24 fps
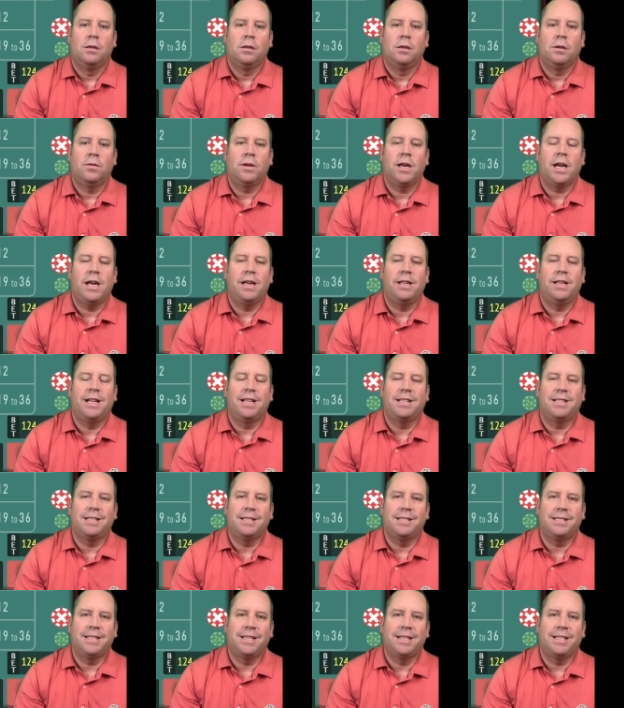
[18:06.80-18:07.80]
Okay, and that's a
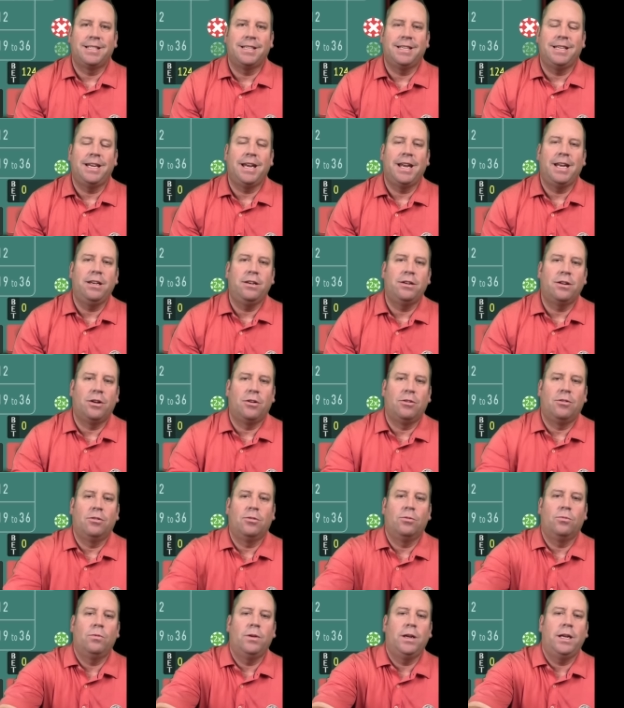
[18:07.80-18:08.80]

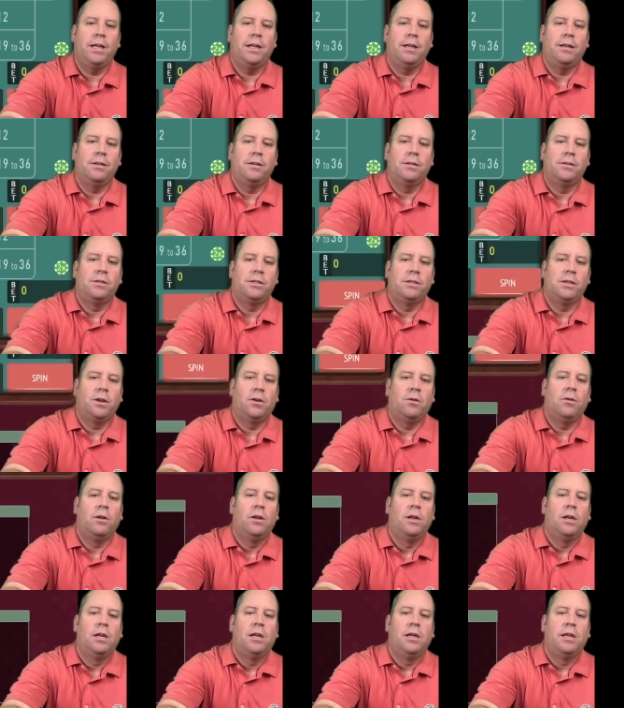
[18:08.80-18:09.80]
$68 win. So
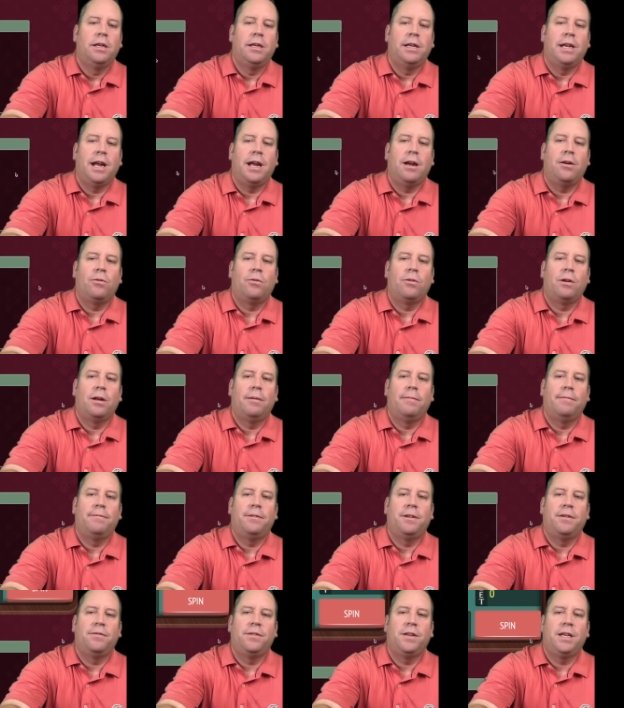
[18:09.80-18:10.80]
now we're up
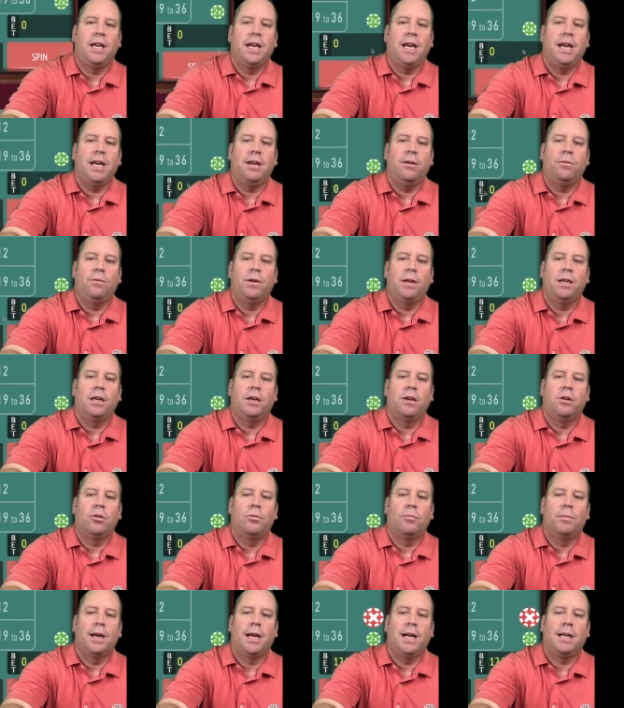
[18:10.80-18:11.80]
58. We can
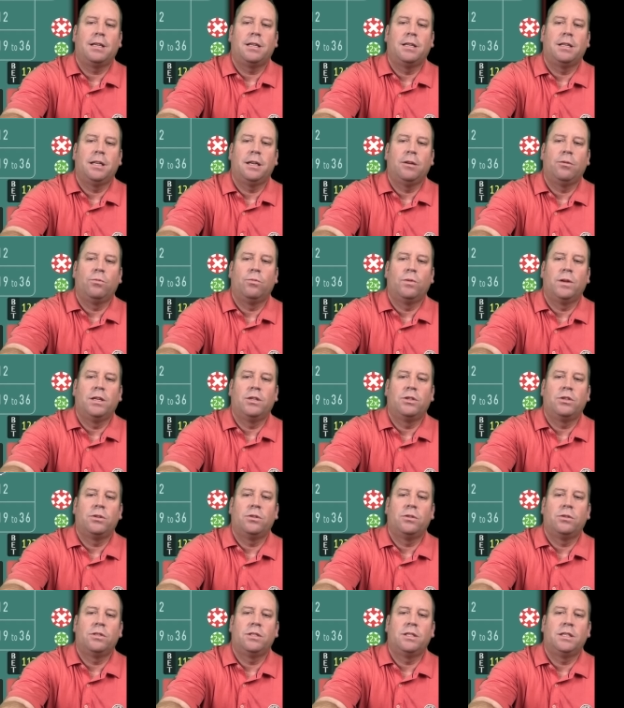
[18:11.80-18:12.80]
go back to the
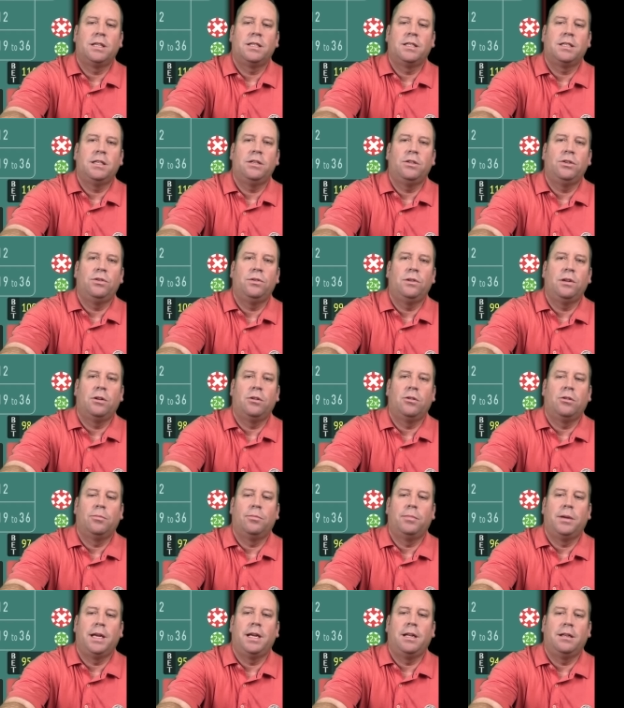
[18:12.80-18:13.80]
original
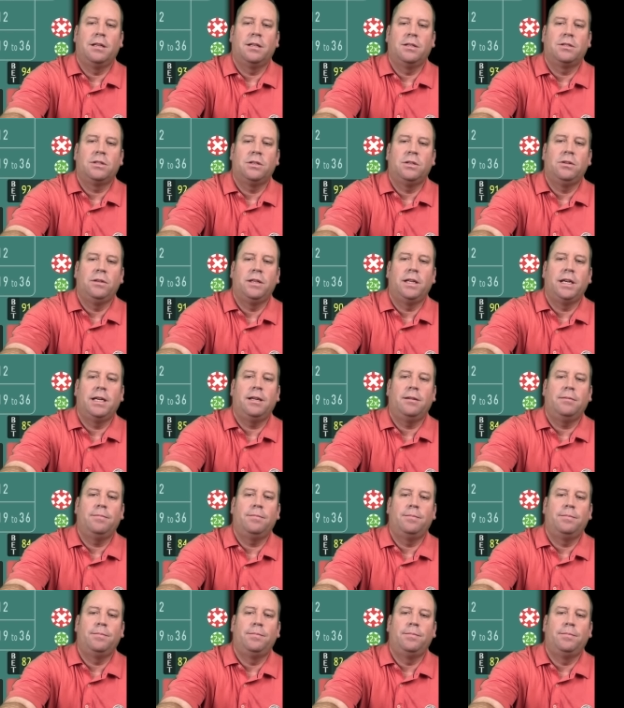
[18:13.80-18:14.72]
$62 bet. Let's do that.